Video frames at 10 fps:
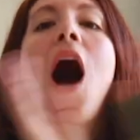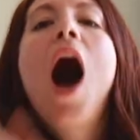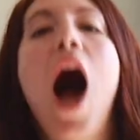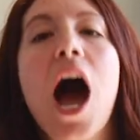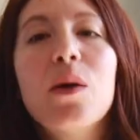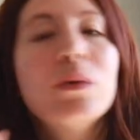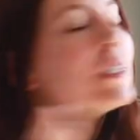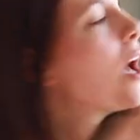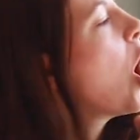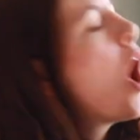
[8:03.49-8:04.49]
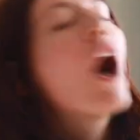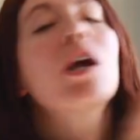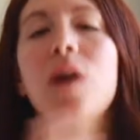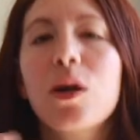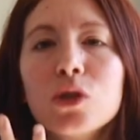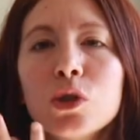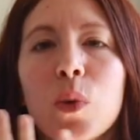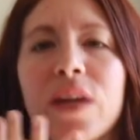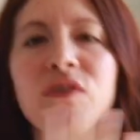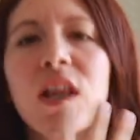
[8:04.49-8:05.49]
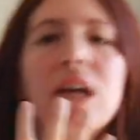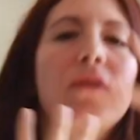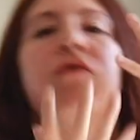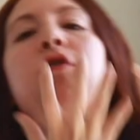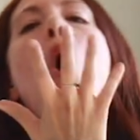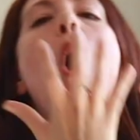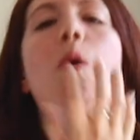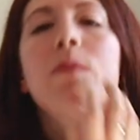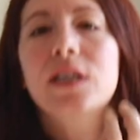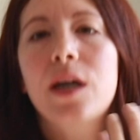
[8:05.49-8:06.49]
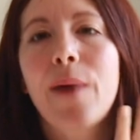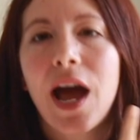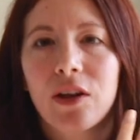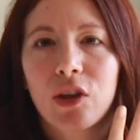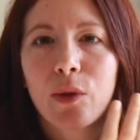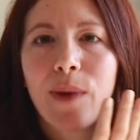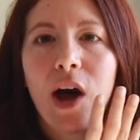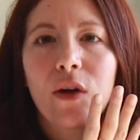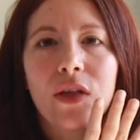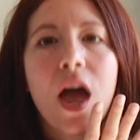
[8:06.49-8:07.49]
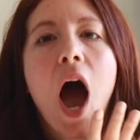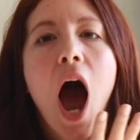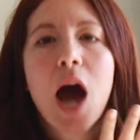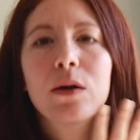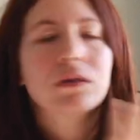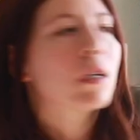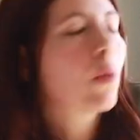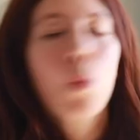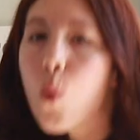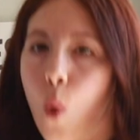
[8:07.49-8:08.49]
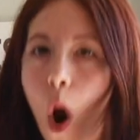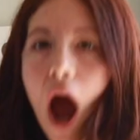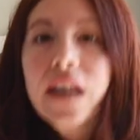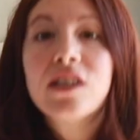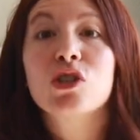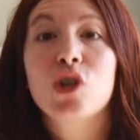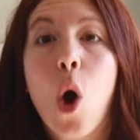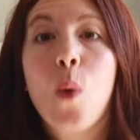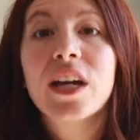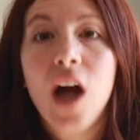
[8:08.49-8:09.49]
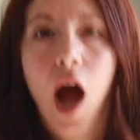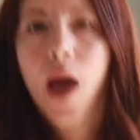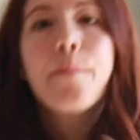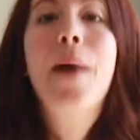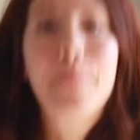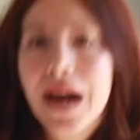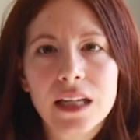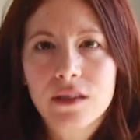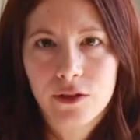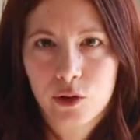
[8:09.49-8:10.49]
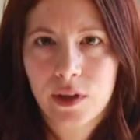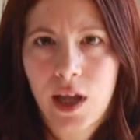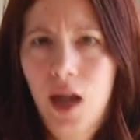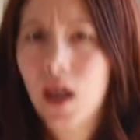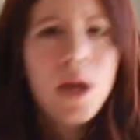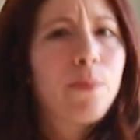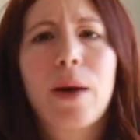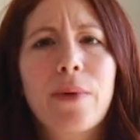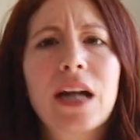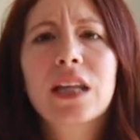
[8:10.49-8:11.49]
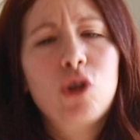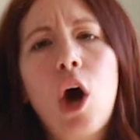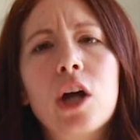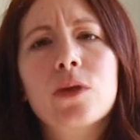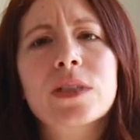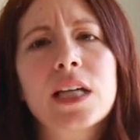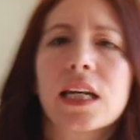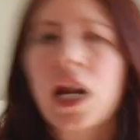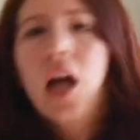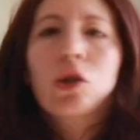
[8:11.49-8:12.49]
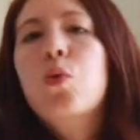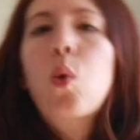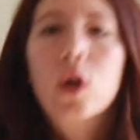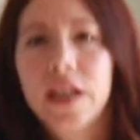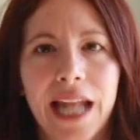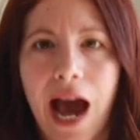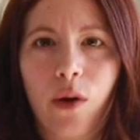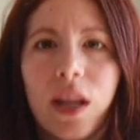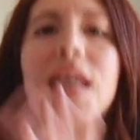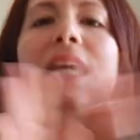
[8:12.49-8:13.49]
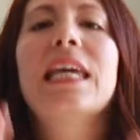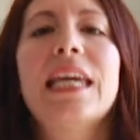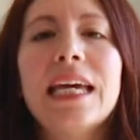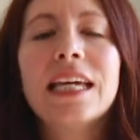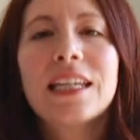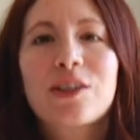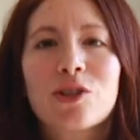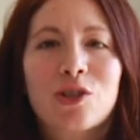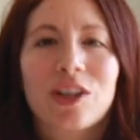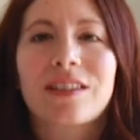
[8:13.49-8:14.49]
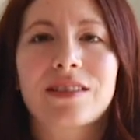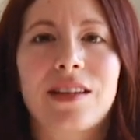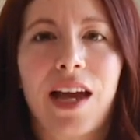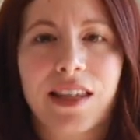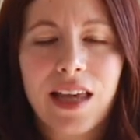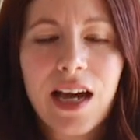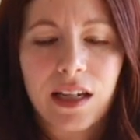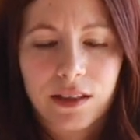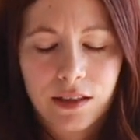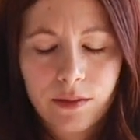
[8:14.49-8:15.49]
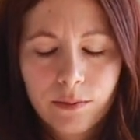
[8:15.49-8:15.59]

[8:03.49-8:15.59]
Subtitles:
I was just waiting for like foam to come out of their mouth. I was like, what is going on? My body's not doing that. My body is 100% not twerking out. It is just like this.